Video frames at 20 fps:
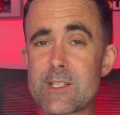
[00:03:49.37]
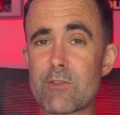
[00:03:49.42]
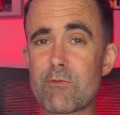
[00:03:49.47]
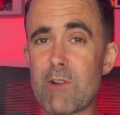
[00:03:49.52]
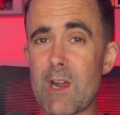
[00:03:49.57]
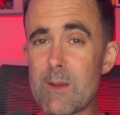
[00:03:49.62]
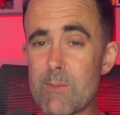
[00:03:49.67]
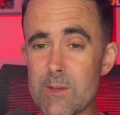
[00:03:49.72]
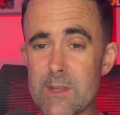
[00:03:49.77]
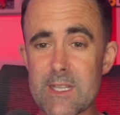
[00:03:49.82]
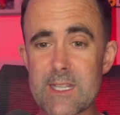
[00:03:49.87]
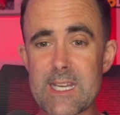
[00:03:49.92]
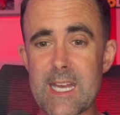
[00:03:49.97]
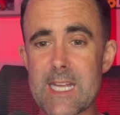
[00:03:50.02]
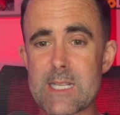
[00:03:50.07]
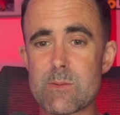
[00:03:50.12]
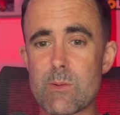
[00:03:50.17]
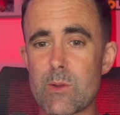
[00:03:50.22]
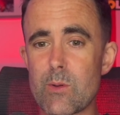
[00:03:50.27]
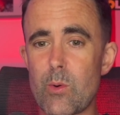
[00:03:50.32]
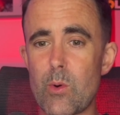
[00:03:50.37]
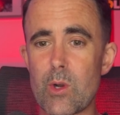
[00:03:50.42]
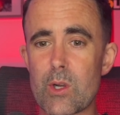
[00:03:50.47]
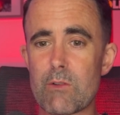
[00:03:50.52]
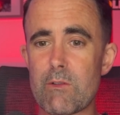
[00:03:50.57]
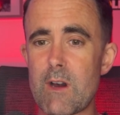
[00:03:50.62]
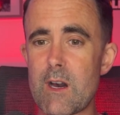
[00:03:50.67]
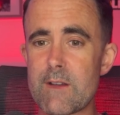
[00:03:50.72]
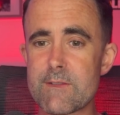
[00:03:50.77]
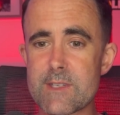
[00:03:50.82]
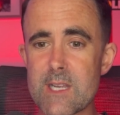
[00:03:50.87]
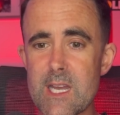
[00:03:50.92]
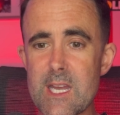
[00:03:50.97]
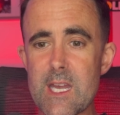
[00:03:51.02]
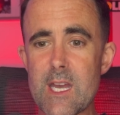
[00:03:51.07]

great with the kids, with autographs.